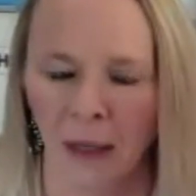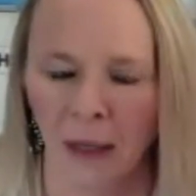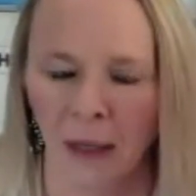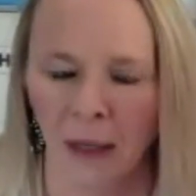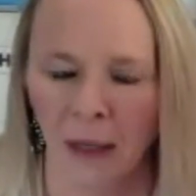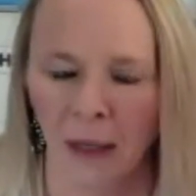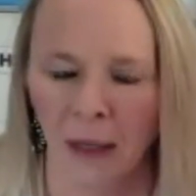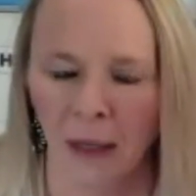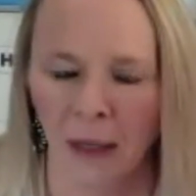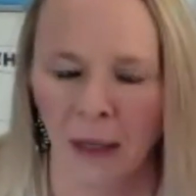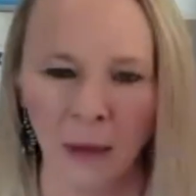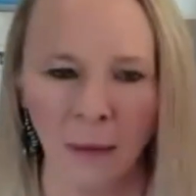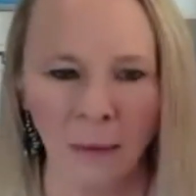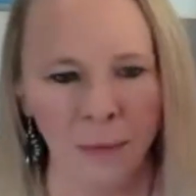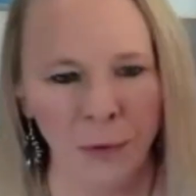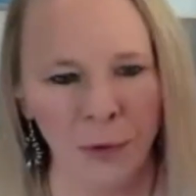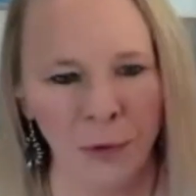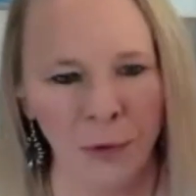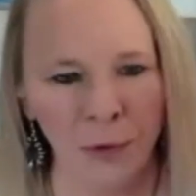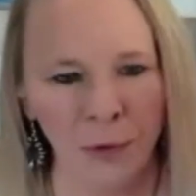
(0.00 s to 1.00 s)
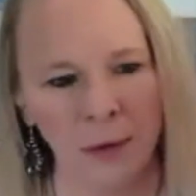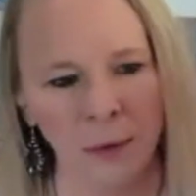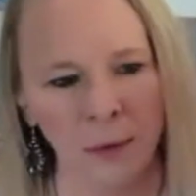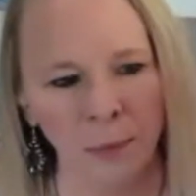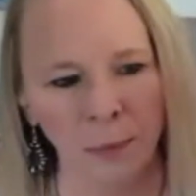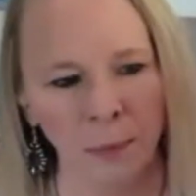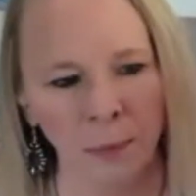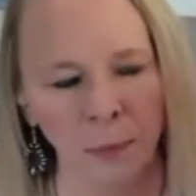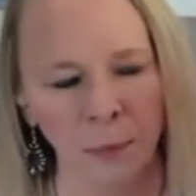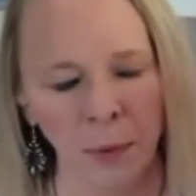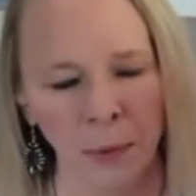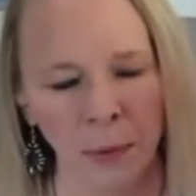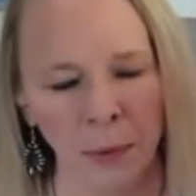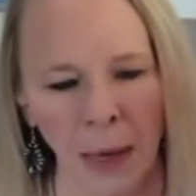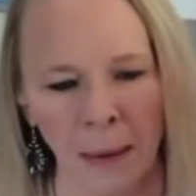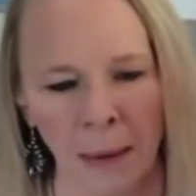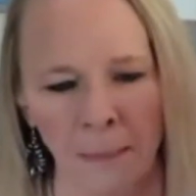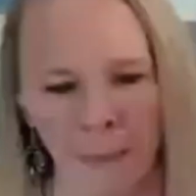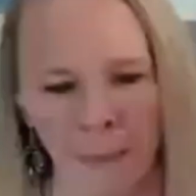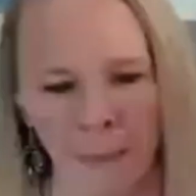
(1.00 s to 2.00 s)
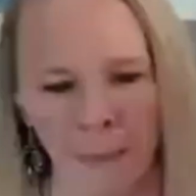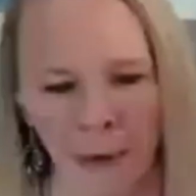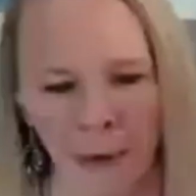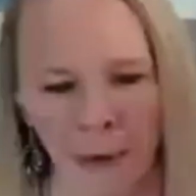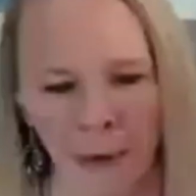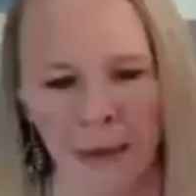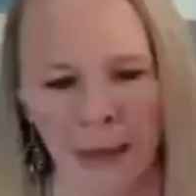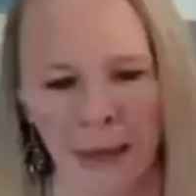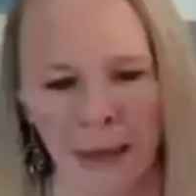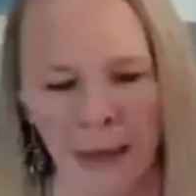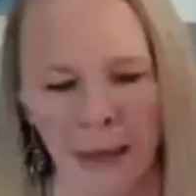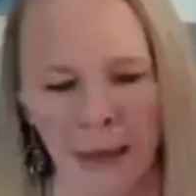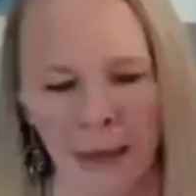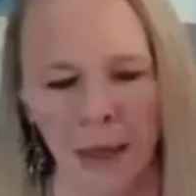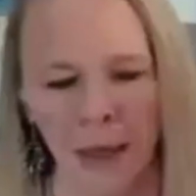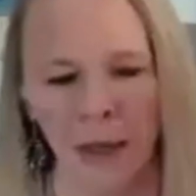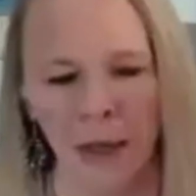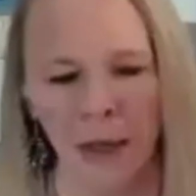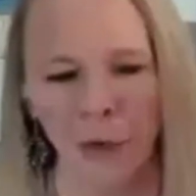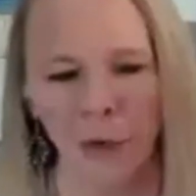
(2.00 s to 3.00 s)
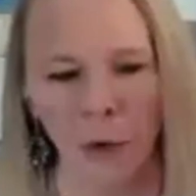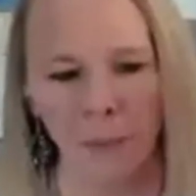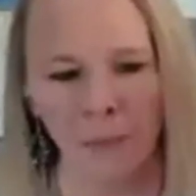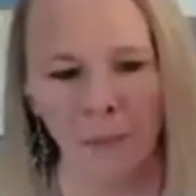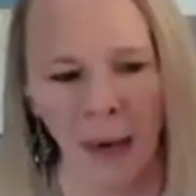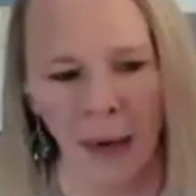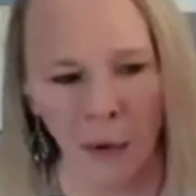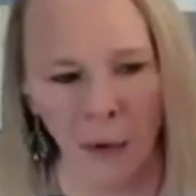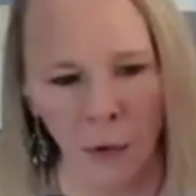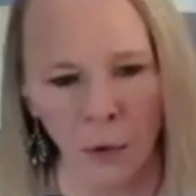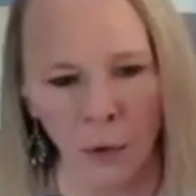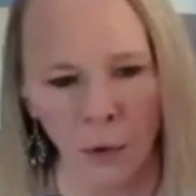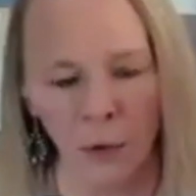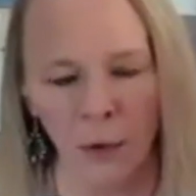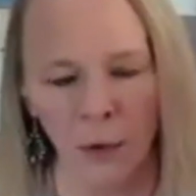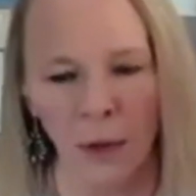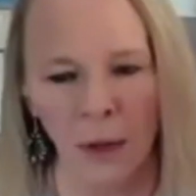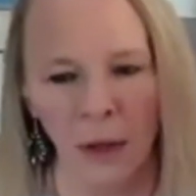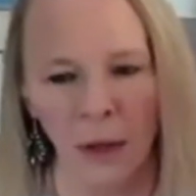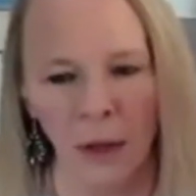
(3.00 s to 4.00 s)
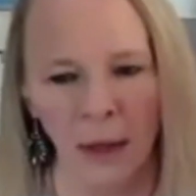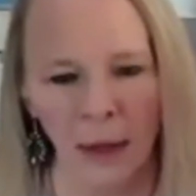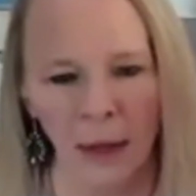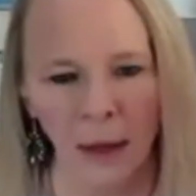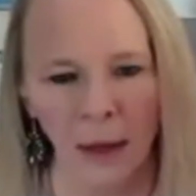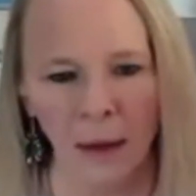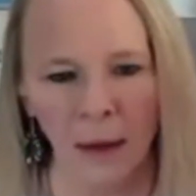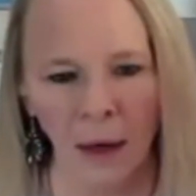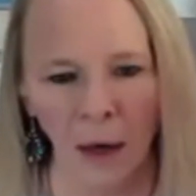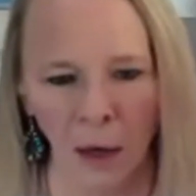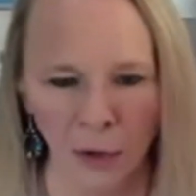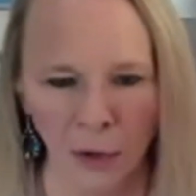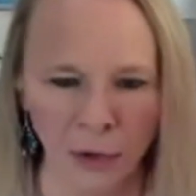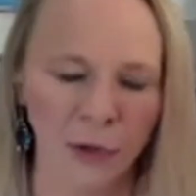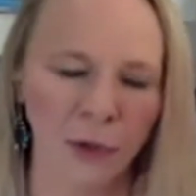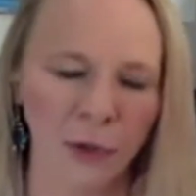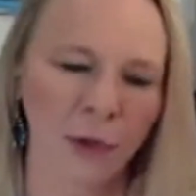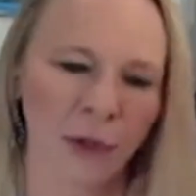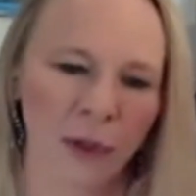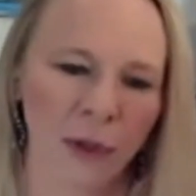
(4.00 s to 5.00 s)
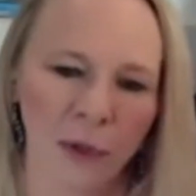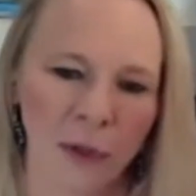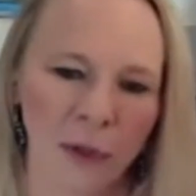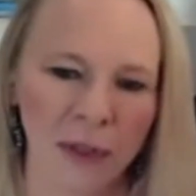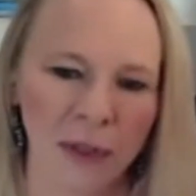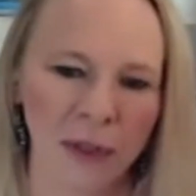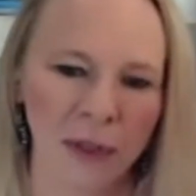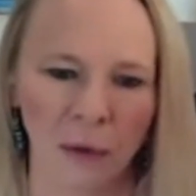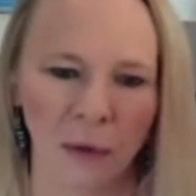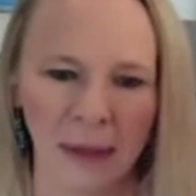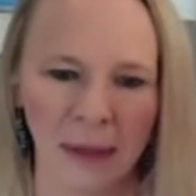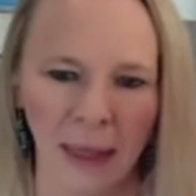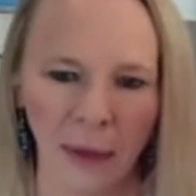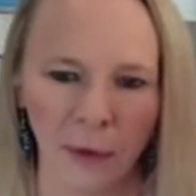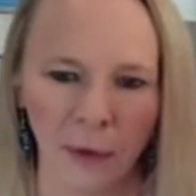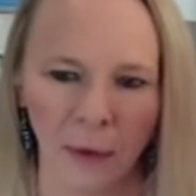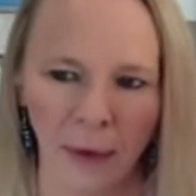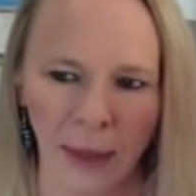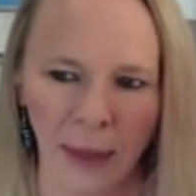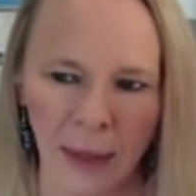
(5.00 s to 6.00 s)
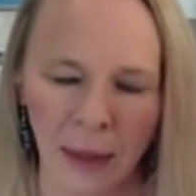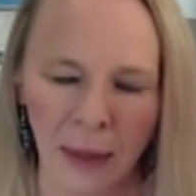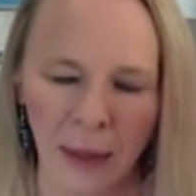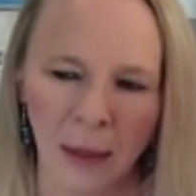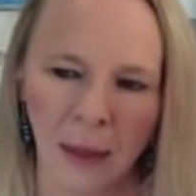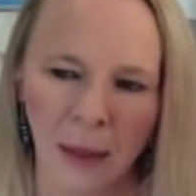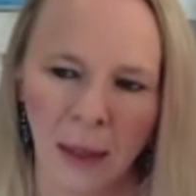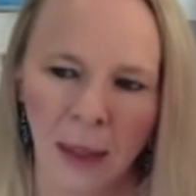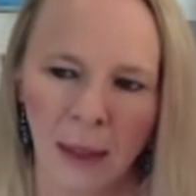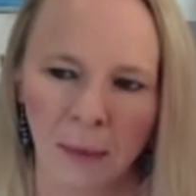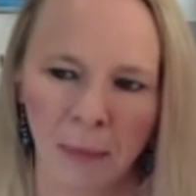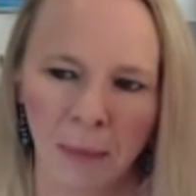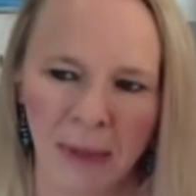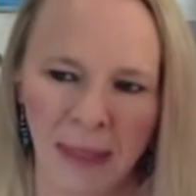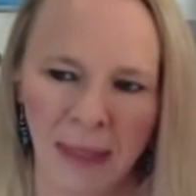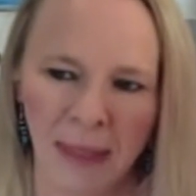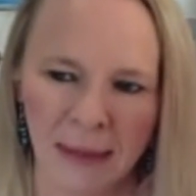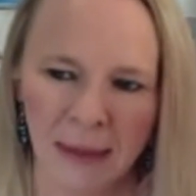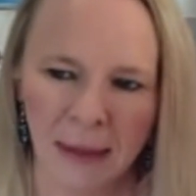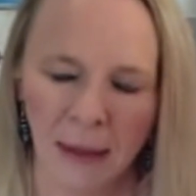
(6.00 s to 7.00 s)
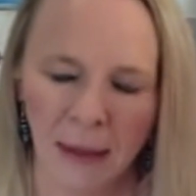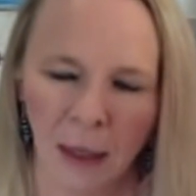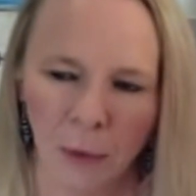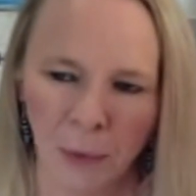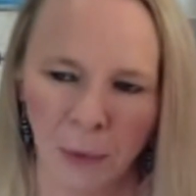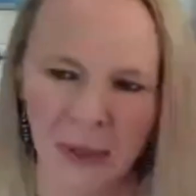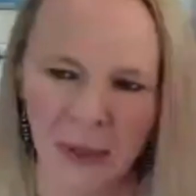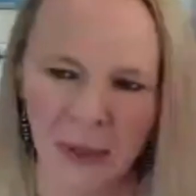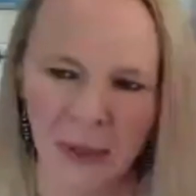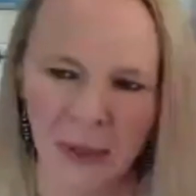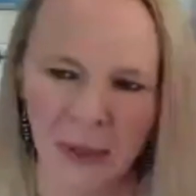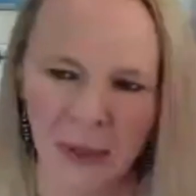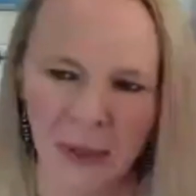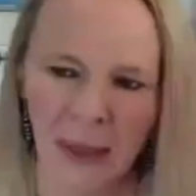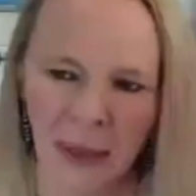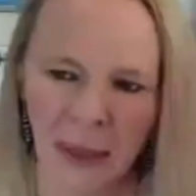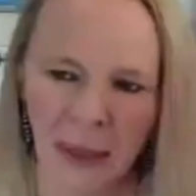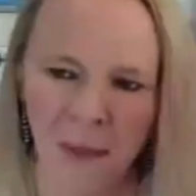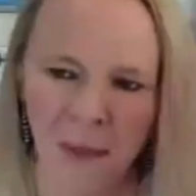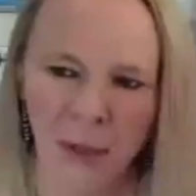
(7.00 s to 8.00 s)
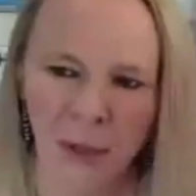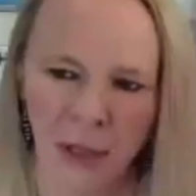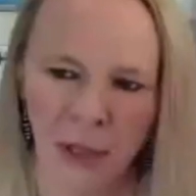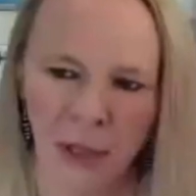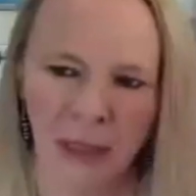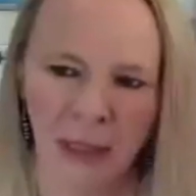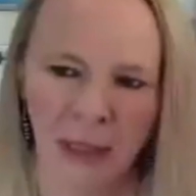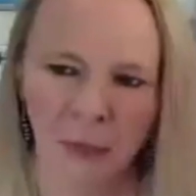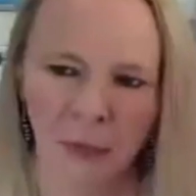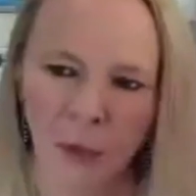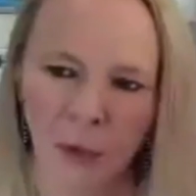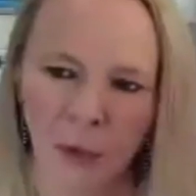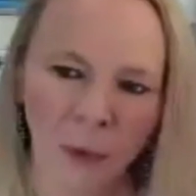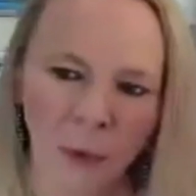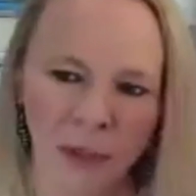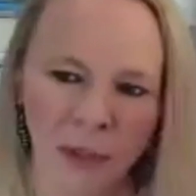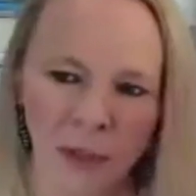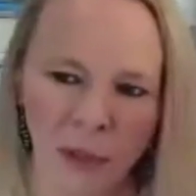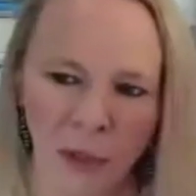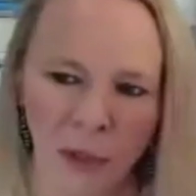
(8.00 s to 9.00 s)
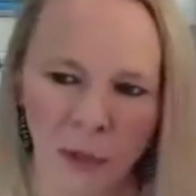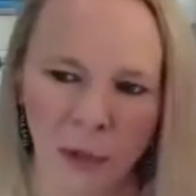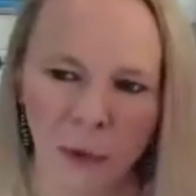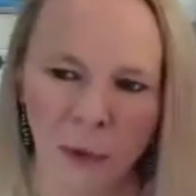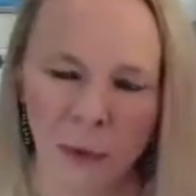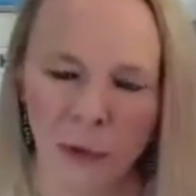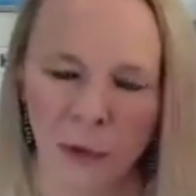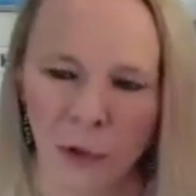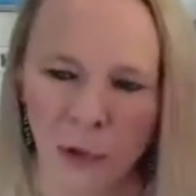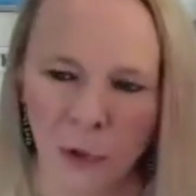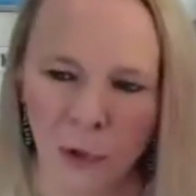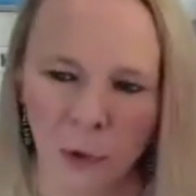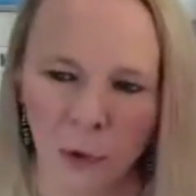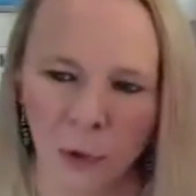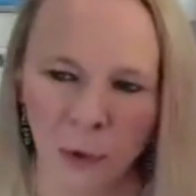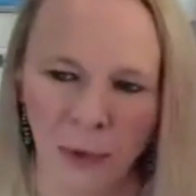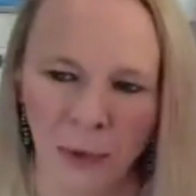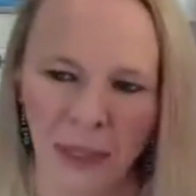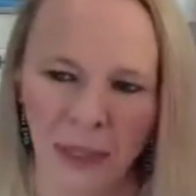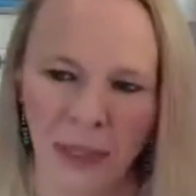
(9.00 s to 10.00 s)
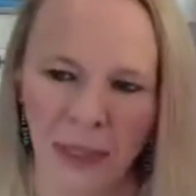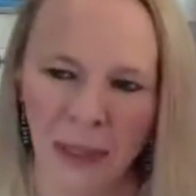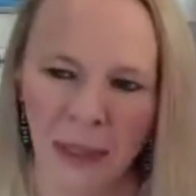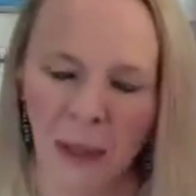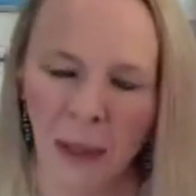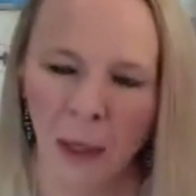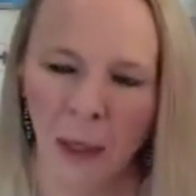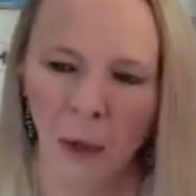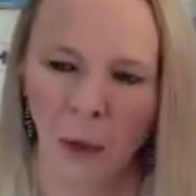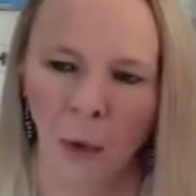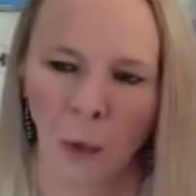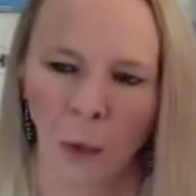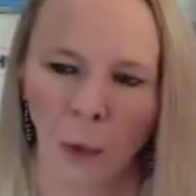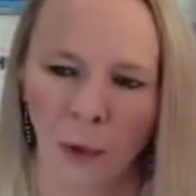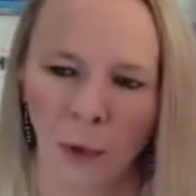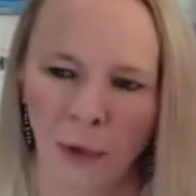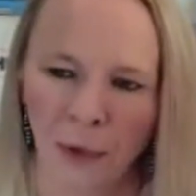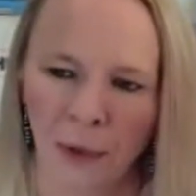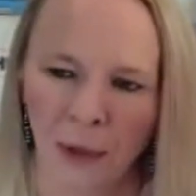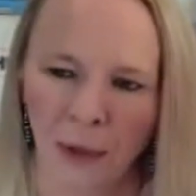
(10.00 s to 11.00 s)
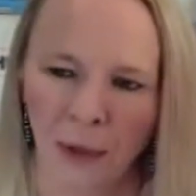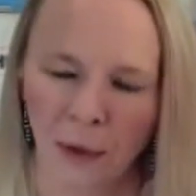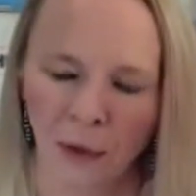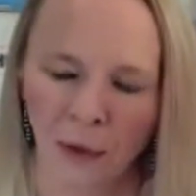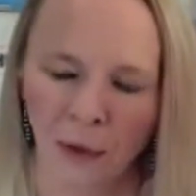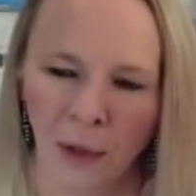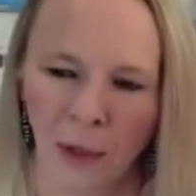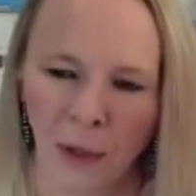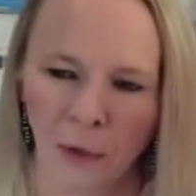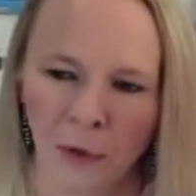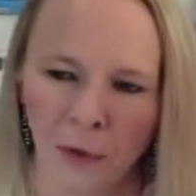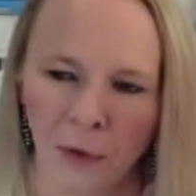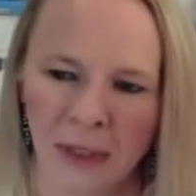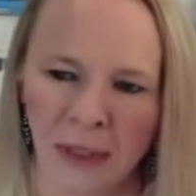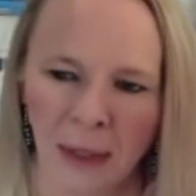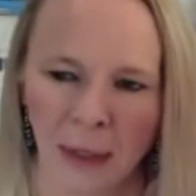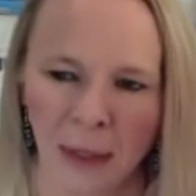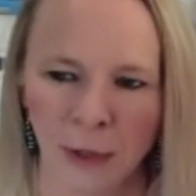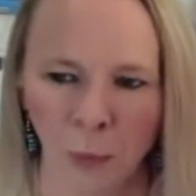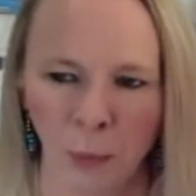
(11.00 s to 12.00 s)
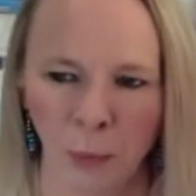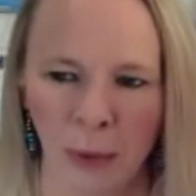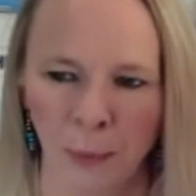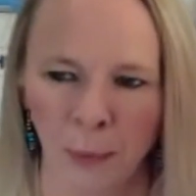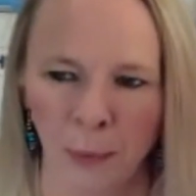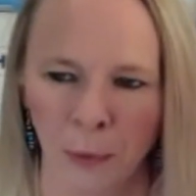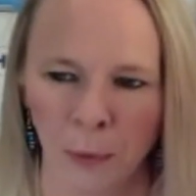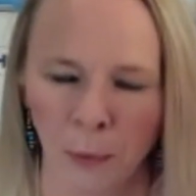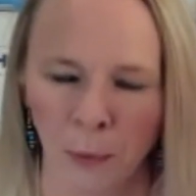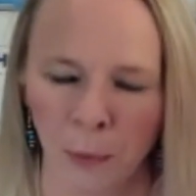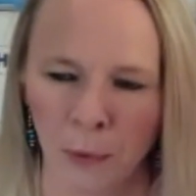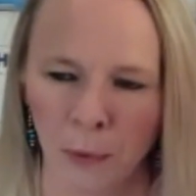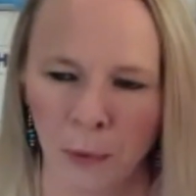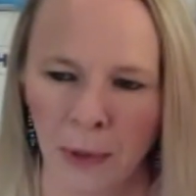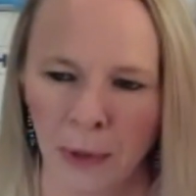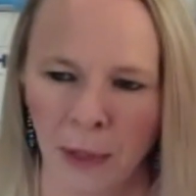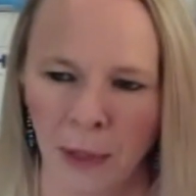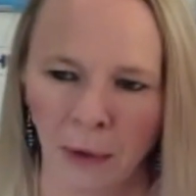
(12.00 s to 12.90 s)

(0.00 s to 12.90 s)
fiber. So it's primarily for metal. Also, you can use it on leatherette. But that's a really nice machine if you want to start doing jewelry, or you can, you see lots of people will engrave